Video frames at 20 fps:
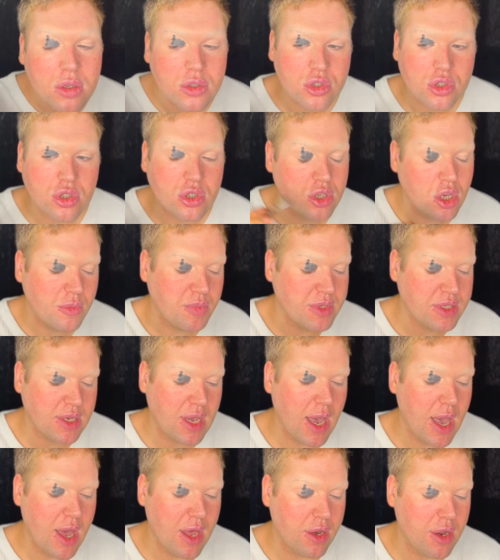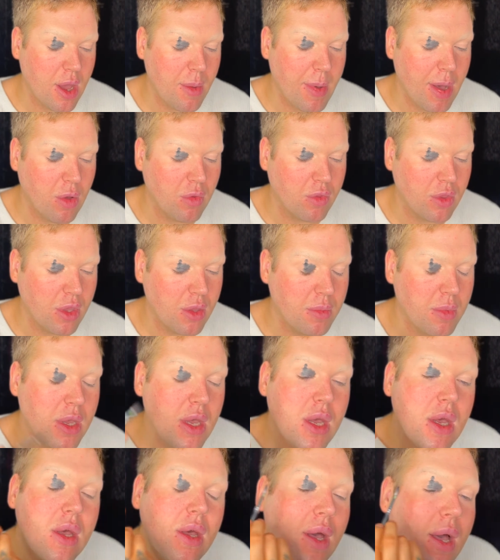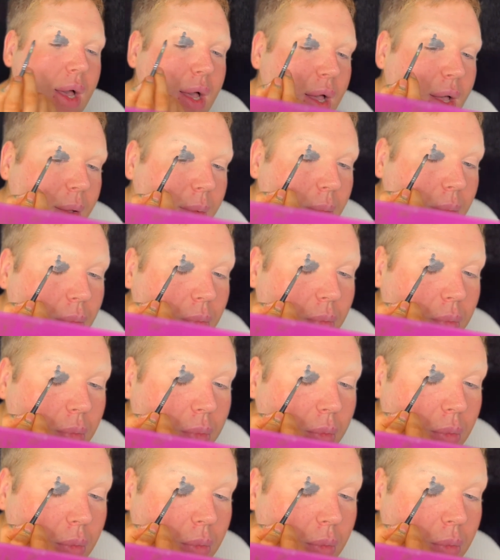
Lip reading: just don't be scared about them.